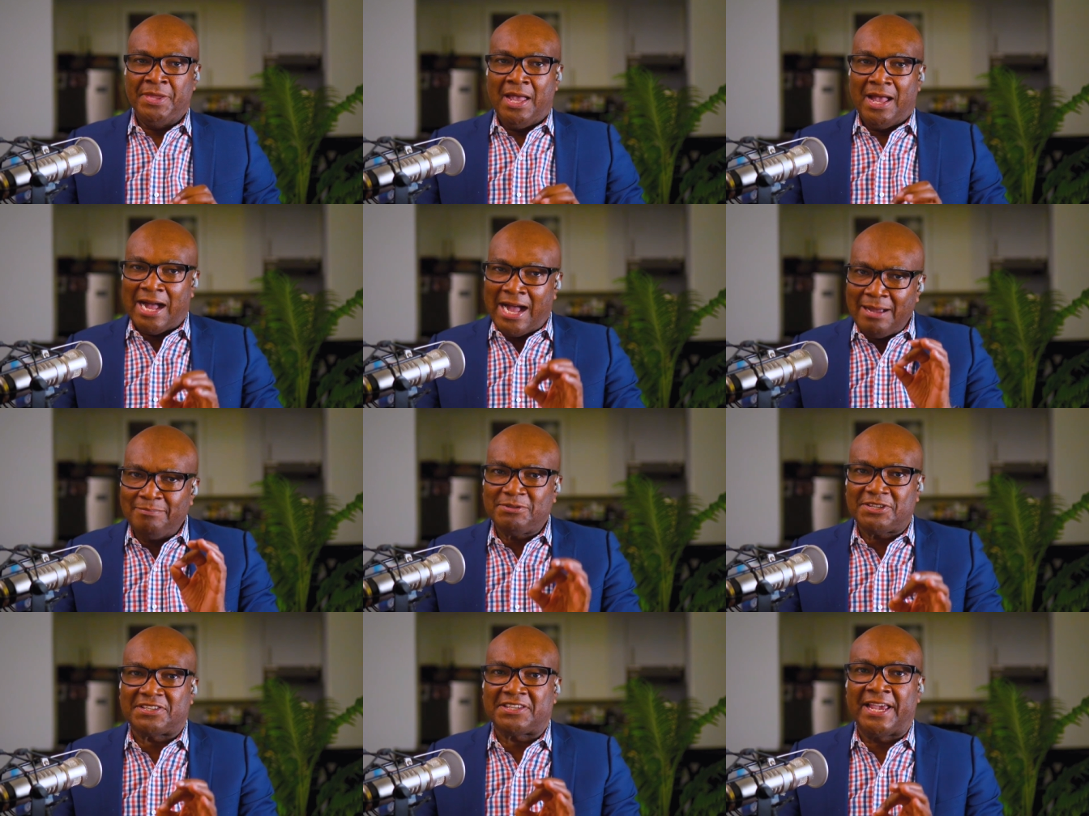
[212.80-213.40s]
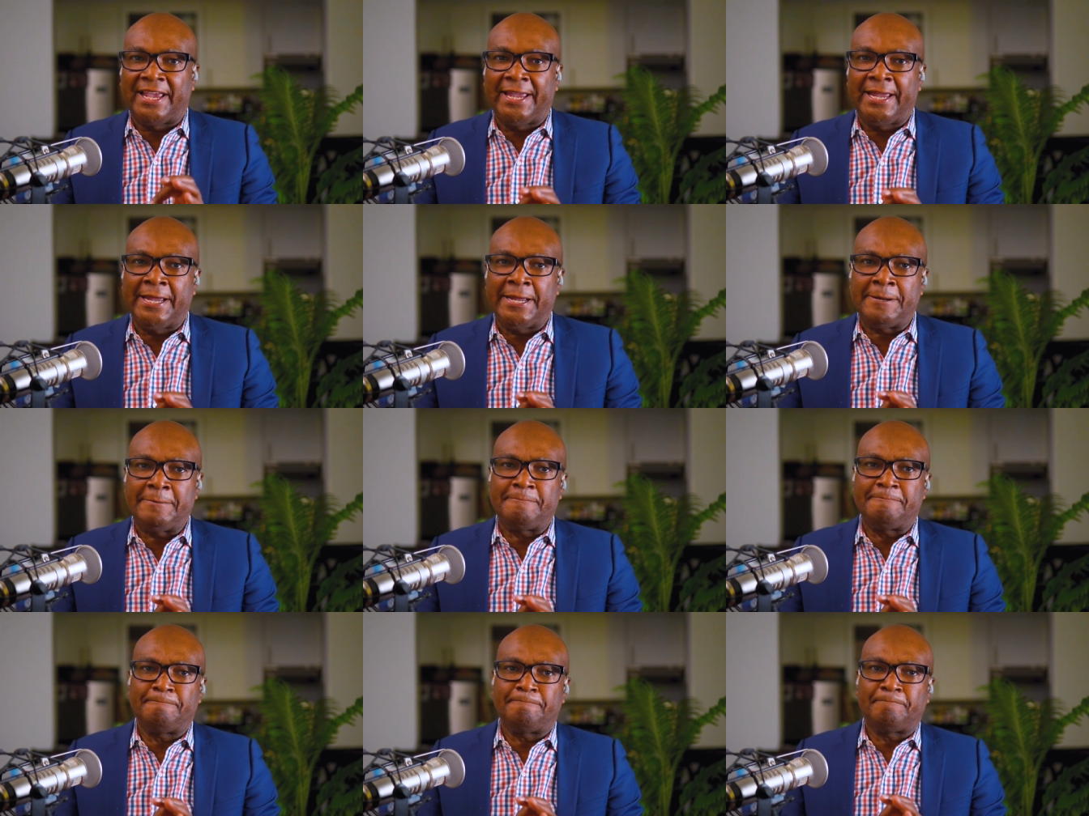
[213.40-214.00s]
I'm
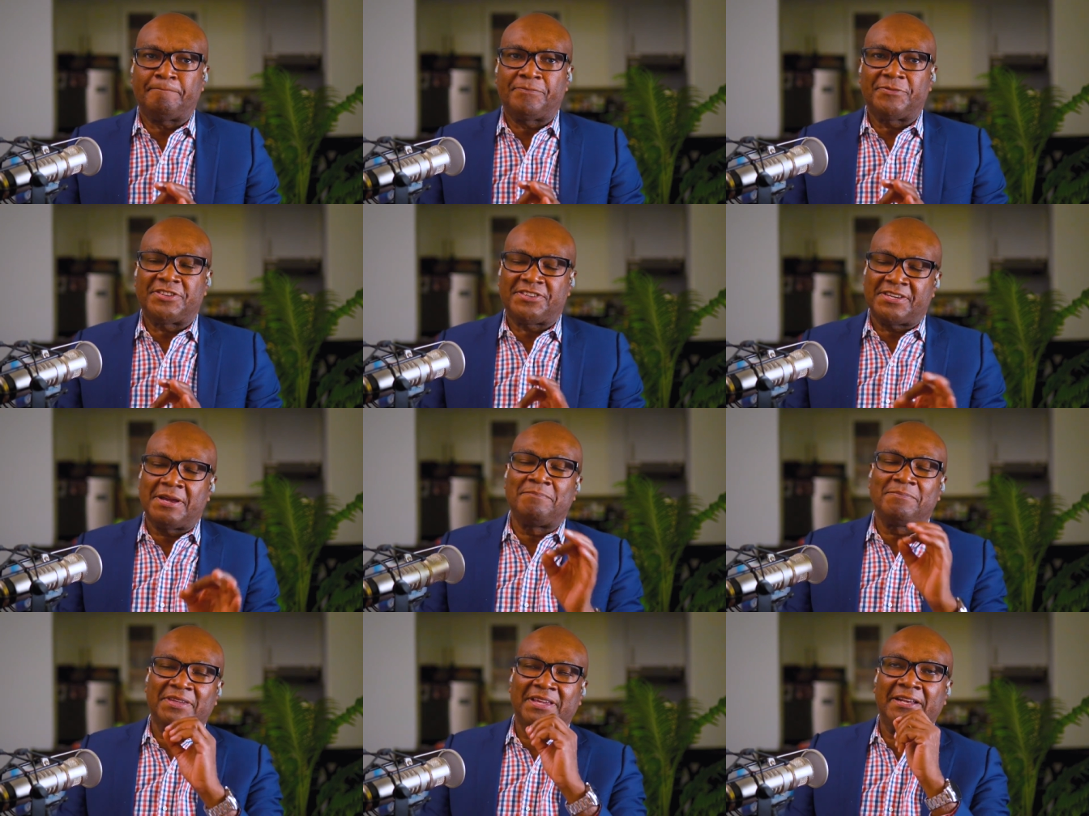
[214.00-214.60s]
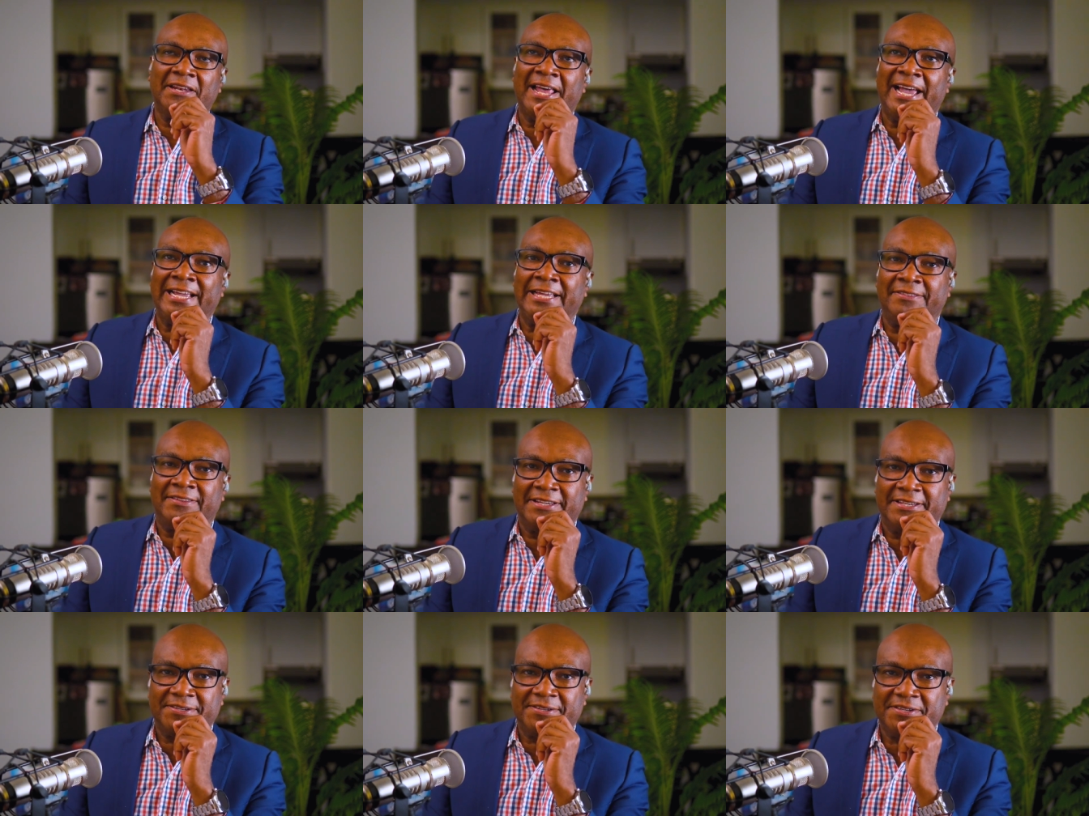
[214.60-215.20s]
saying something like
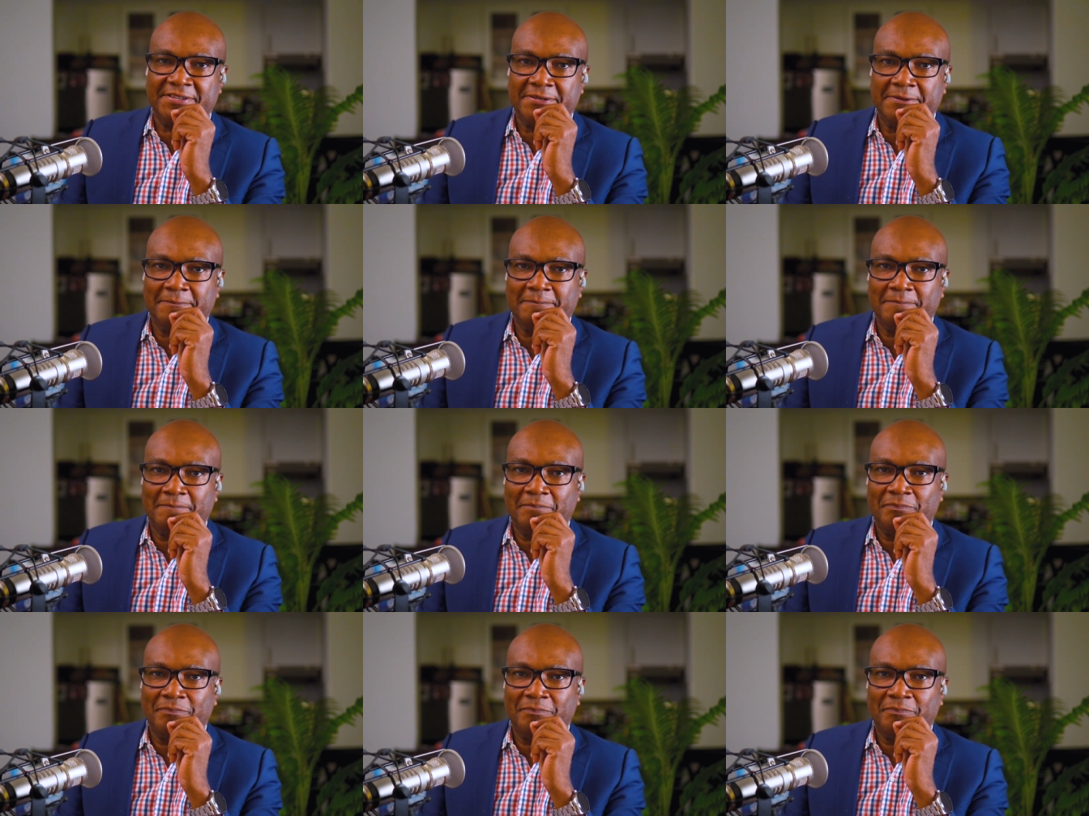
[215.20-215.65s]
this.